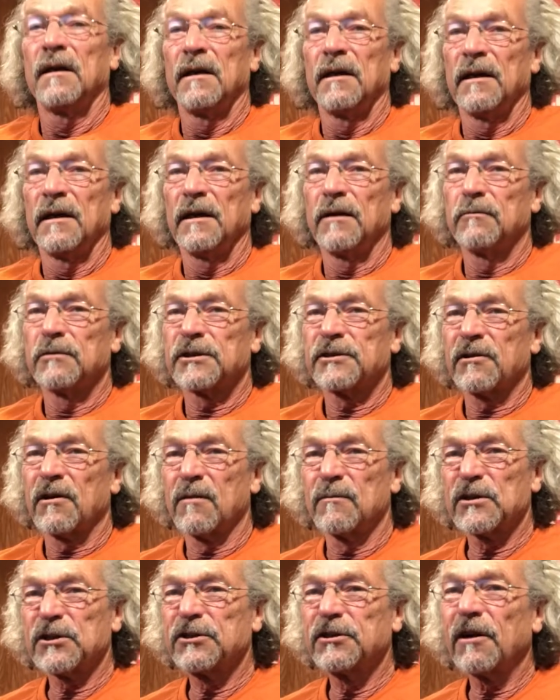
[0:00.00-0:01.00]
It was
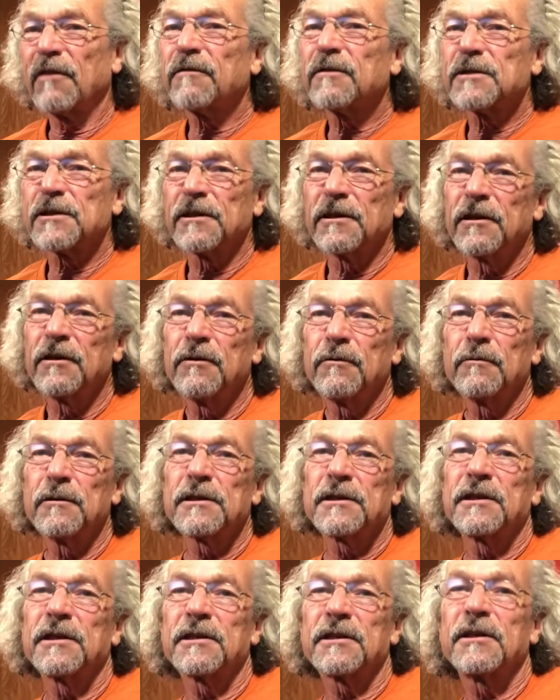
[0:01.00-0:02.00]
Thomas Jefferson who
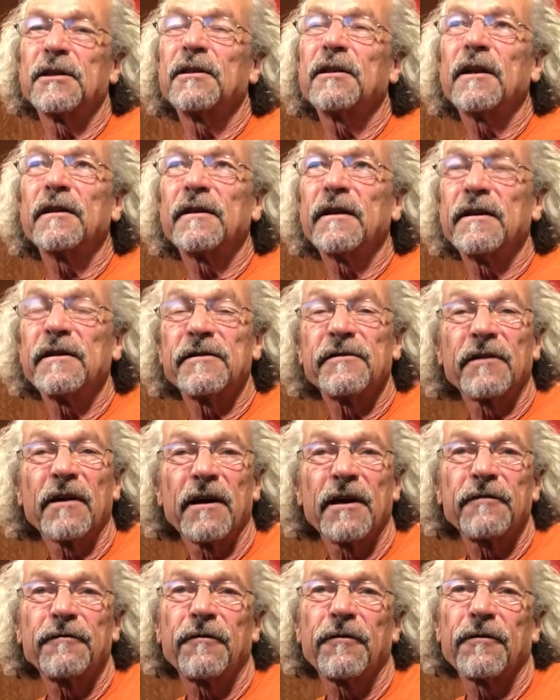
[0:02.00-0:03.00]
insisted that the
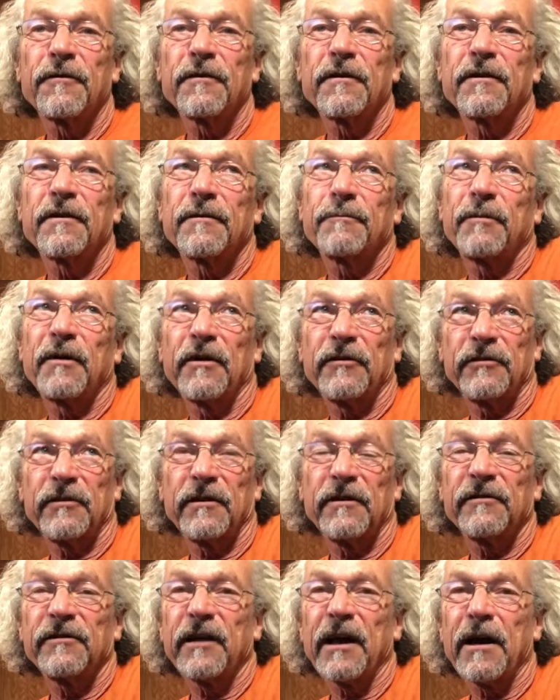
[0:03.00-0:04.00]
design for the
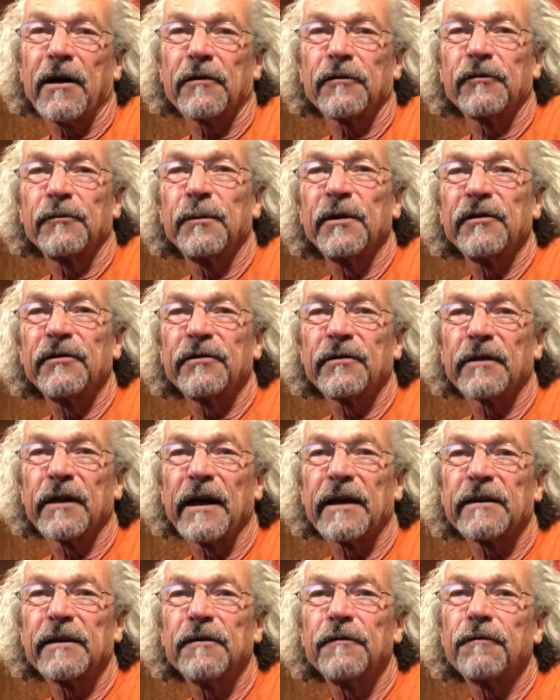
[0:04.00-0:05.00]
president's house be
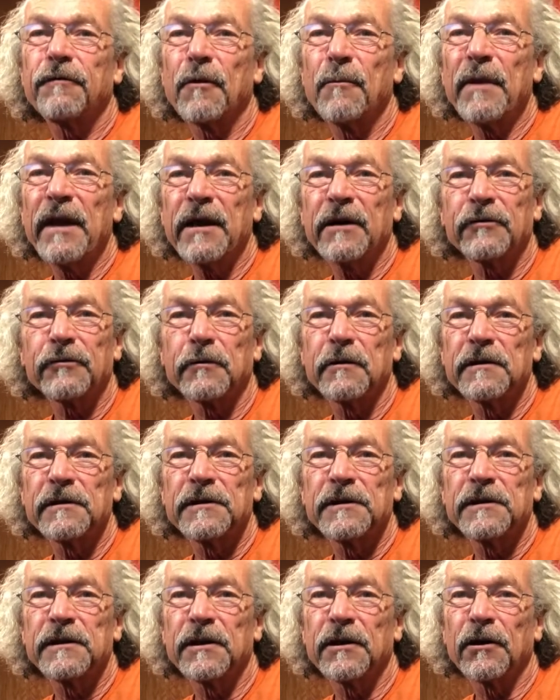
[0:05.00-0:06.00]
selected from
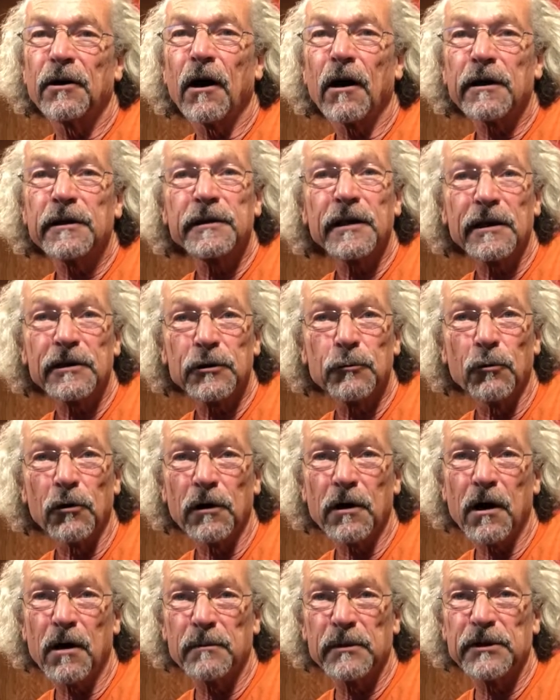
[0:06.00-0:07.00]
entrants in an architectural
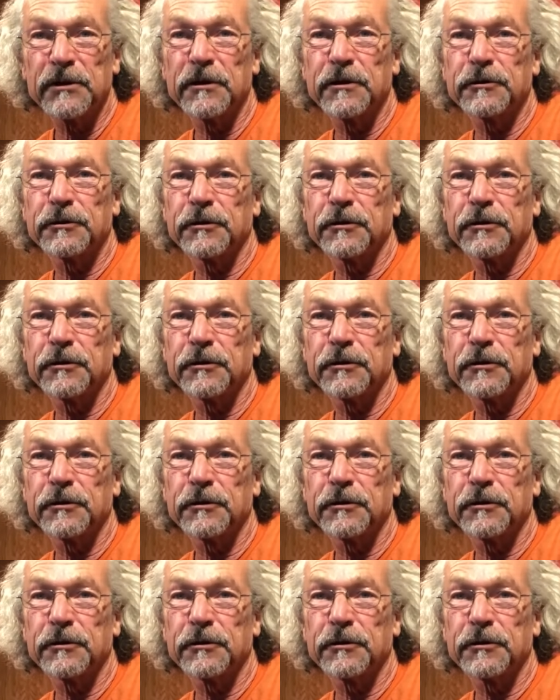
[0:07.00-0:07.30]
competition,